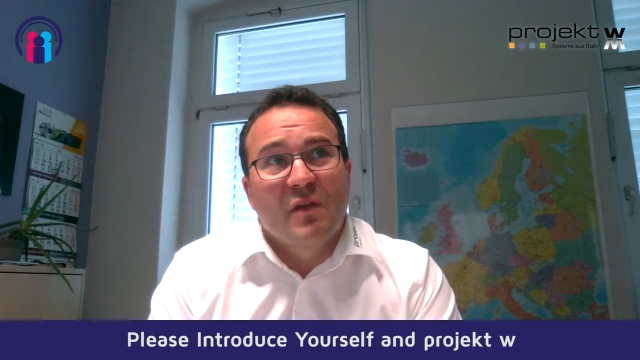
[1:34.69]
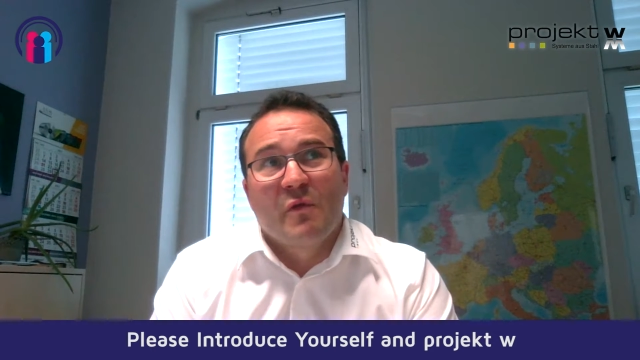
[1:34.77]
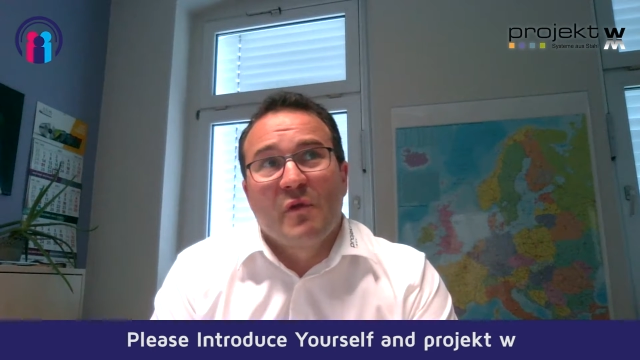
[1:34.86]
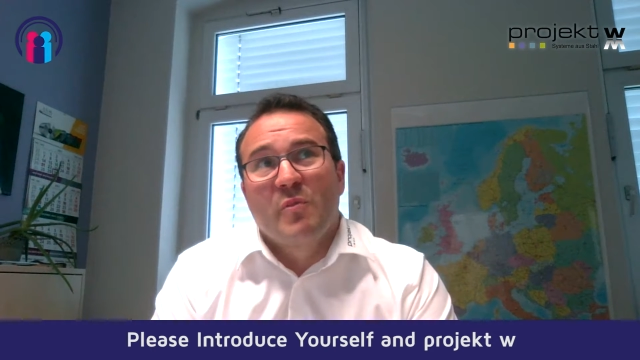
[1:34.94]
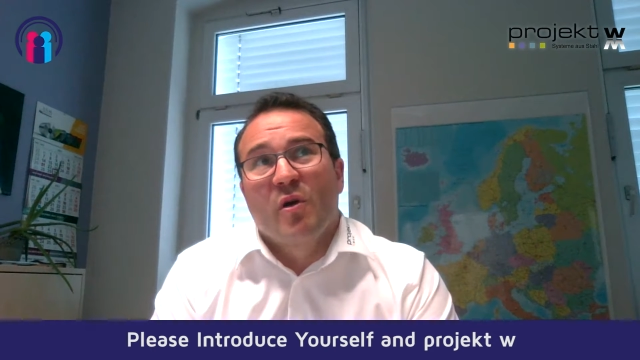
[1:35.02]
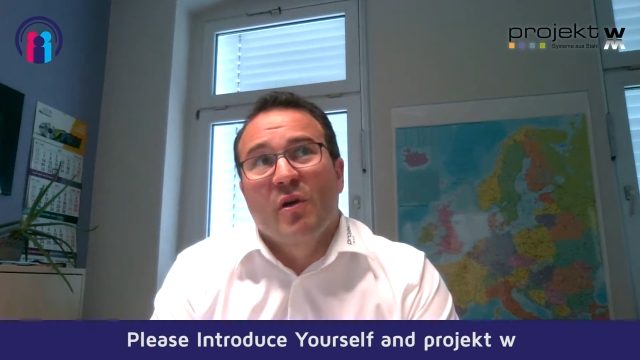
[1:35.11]

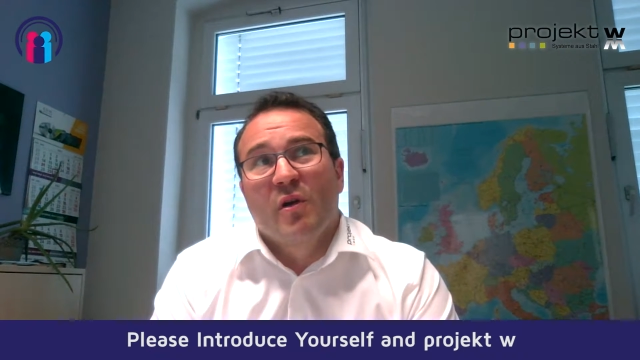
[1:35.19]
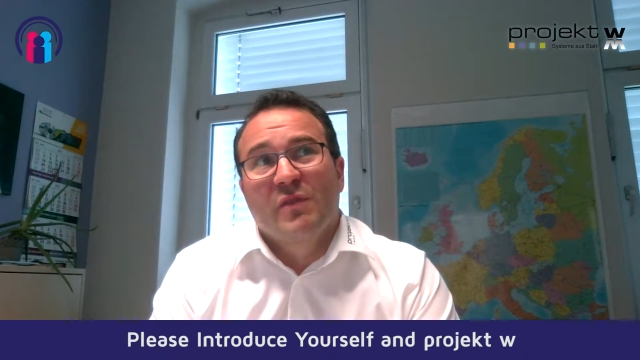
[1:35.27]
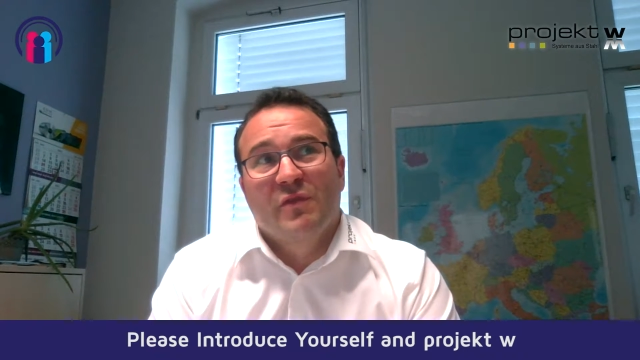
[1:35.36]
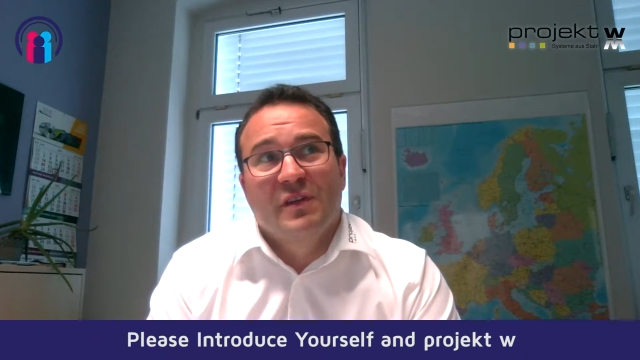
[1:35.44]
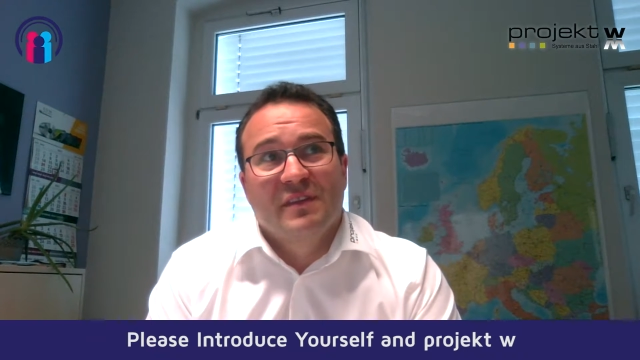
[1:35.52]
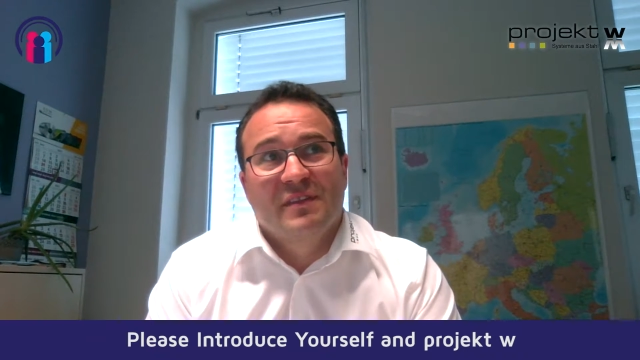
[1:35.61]
a report
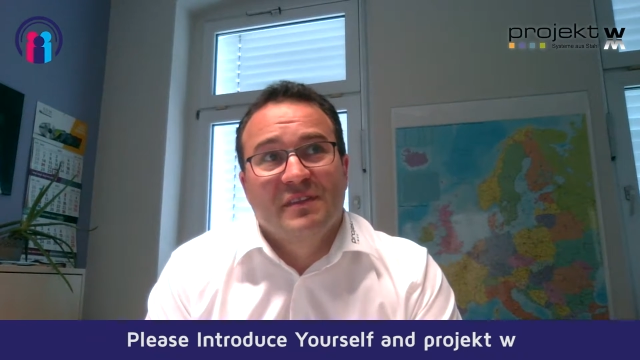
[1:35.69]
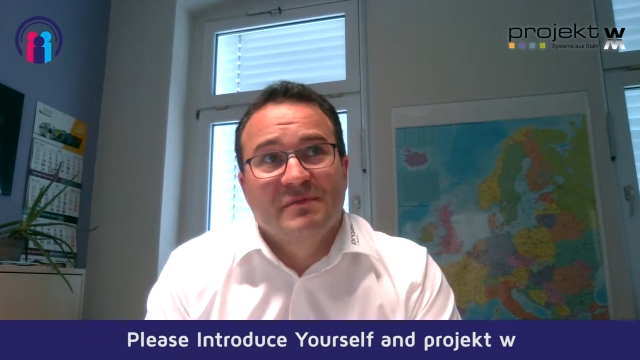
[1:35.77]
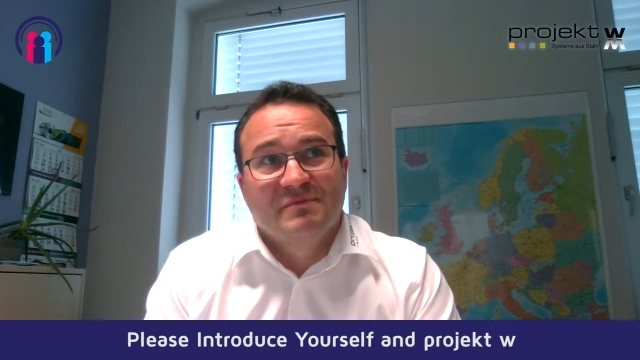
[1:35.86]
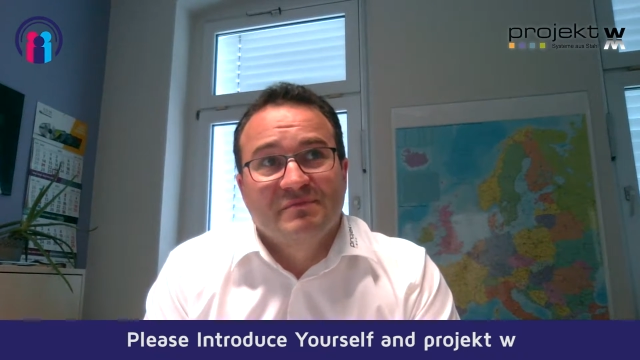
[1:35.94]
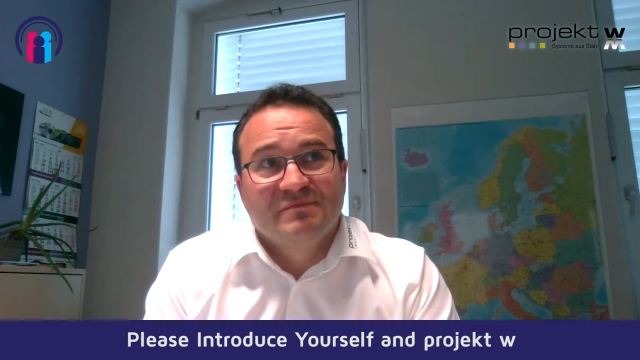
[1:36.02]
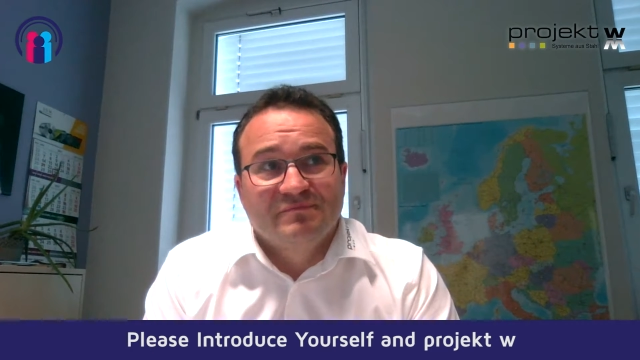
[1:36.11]
for this.
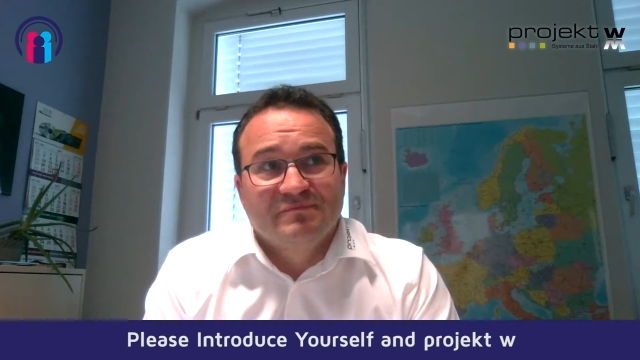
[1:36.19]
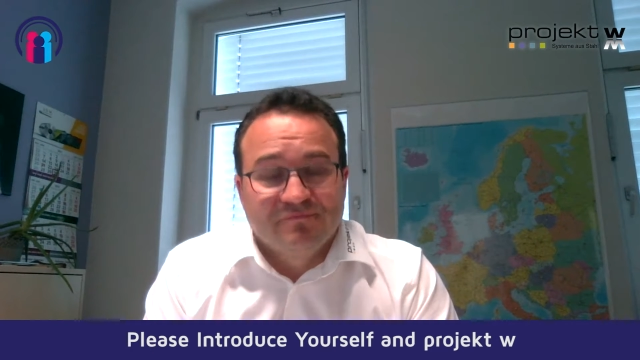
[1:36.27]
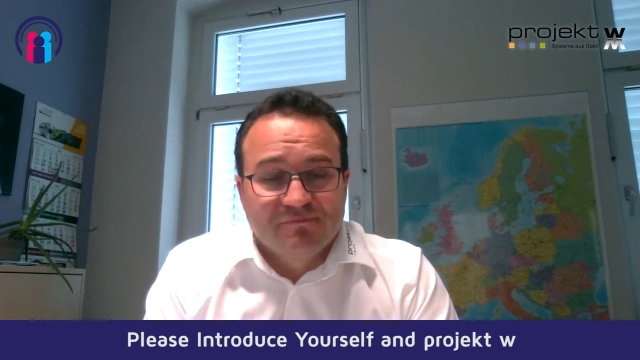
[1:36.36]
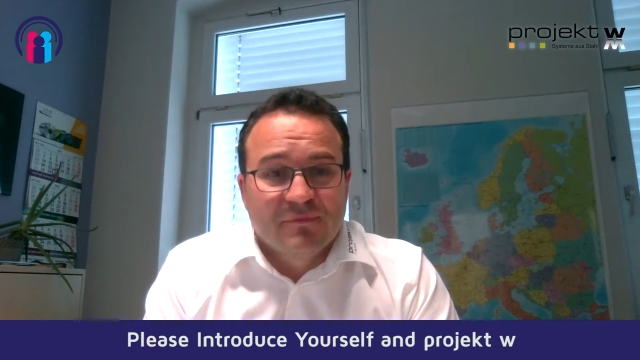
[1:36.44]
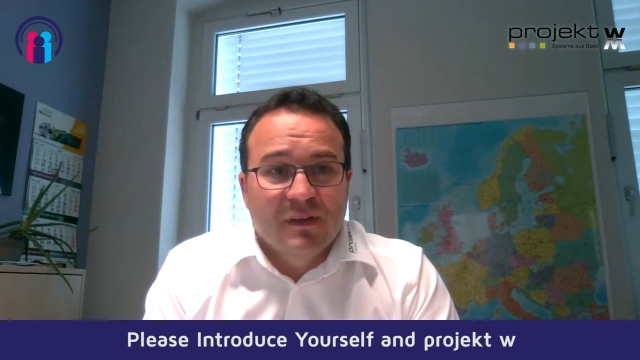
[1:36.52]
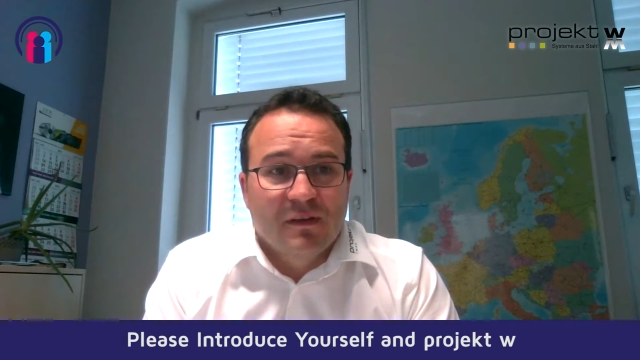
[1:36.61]

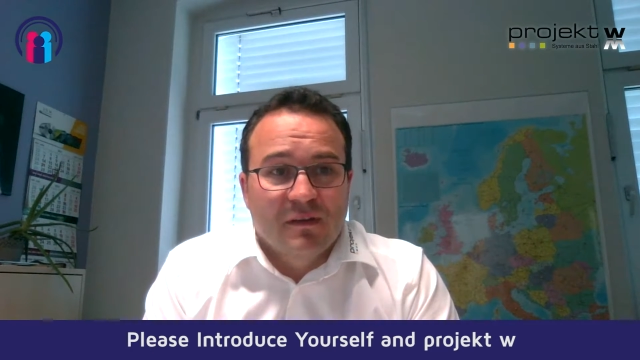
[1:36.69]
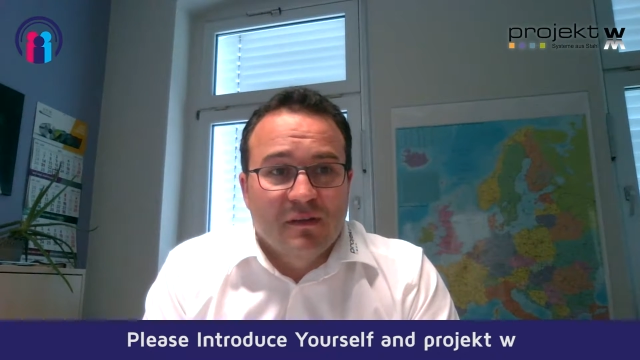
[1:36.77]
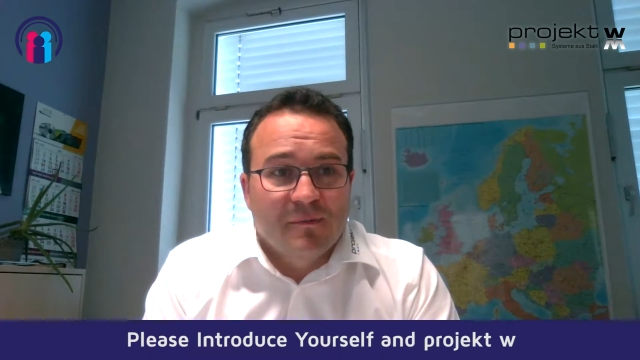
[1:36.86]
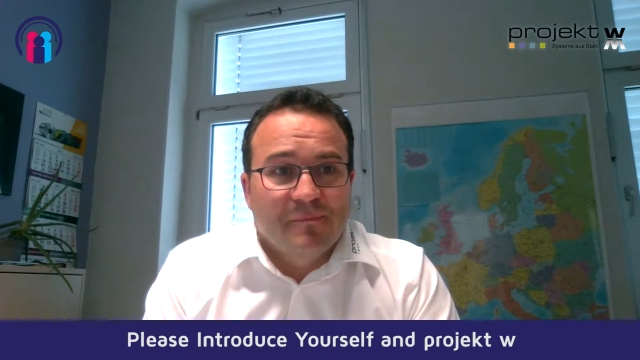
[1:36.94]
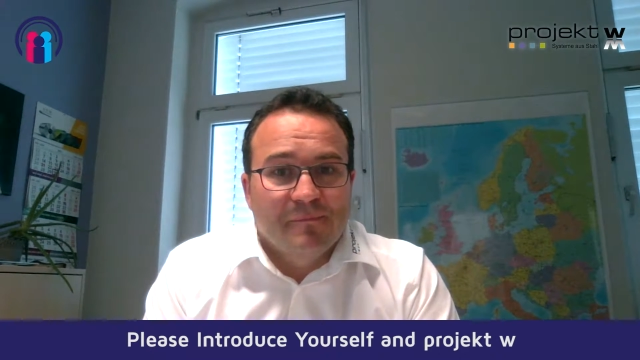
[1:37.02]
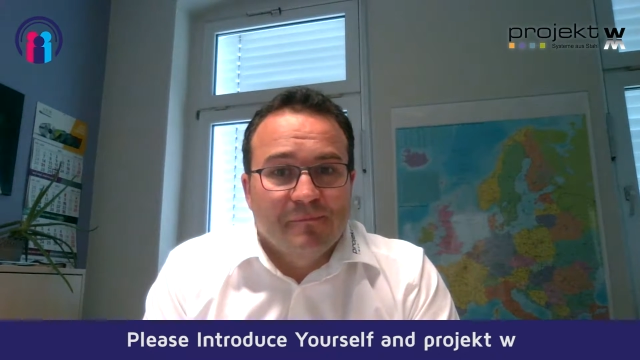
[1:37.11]
Yeah.